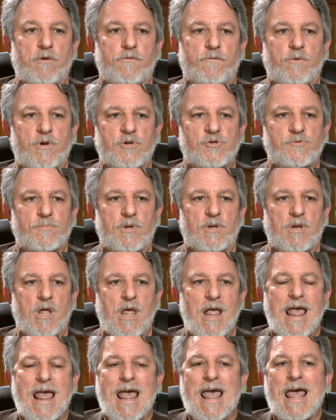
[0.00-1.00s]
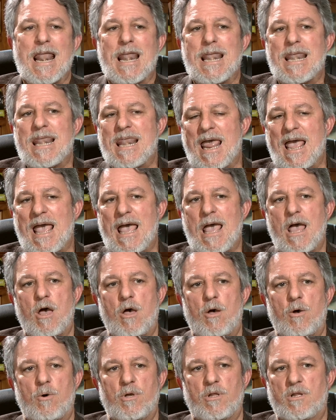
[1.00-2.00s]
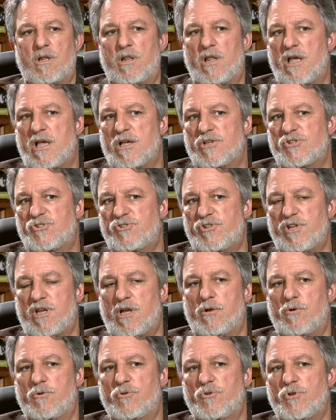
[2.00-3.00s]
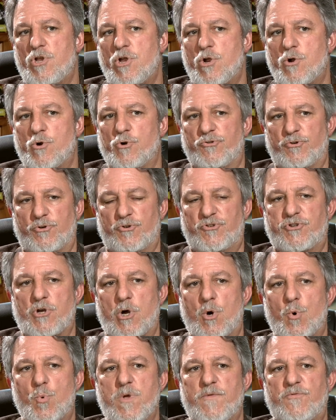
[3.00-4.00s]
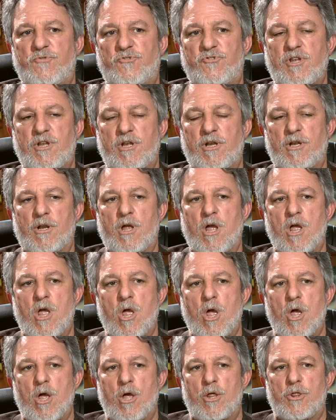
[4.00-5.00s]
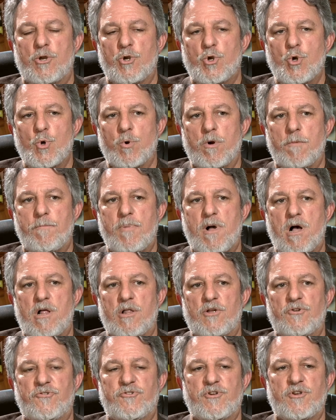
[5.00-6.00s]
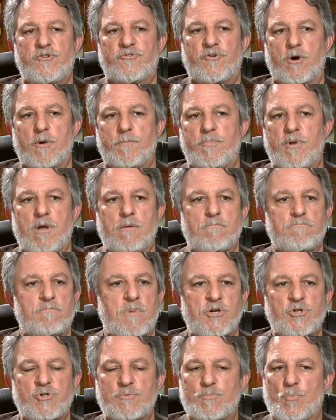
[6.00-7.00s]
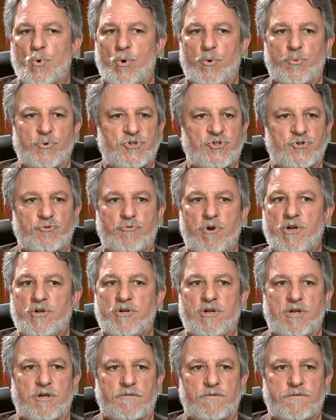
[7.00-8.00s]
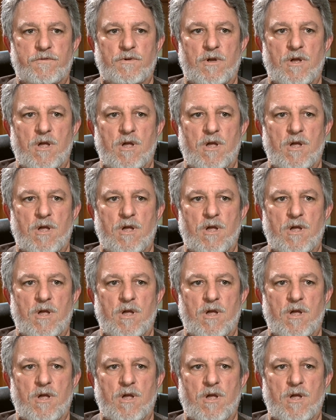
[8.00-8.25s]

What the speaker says: infringement. Now, in the last 10 years or so, we've seen the newer policies are being much more restrictive